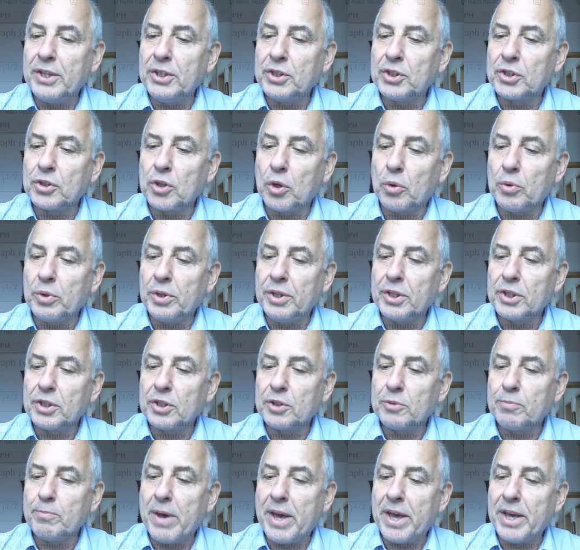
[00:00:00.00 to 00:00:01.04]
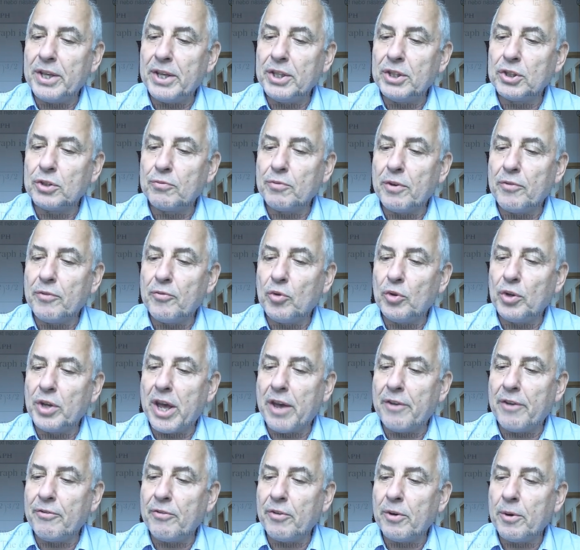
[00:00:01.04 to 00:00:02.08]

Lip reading: So in the space we would have